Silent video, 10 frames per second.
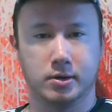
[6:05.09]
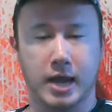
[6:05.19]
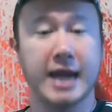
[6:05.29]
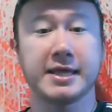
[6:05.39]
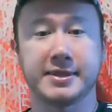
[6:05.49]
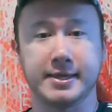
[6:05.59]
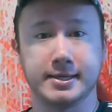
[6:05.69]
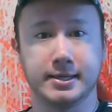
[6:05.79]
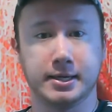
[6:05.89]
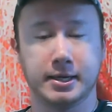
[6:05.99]

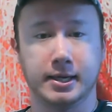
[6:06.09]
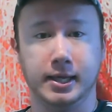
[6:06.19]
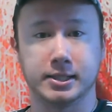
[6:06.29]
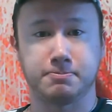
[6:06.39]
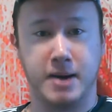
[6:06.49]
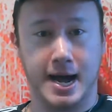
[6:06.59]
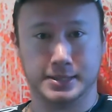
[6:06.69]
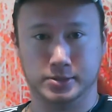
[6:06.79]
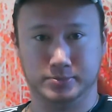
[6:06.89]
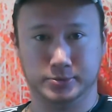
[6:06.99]
Anything is
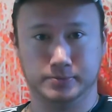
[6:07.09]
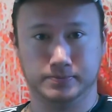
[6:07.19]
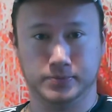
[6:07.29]
possible.